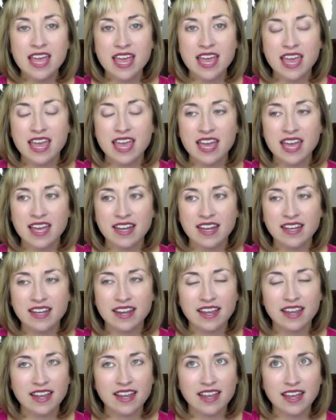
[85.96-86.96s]
And
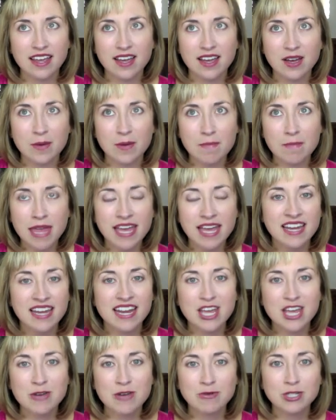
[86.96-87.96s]
man,
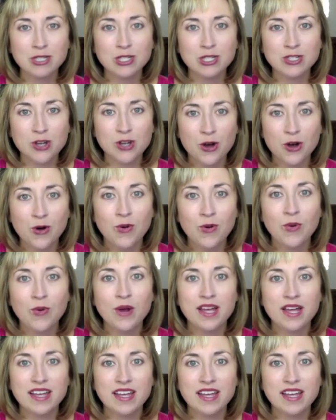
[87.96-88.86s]
it was so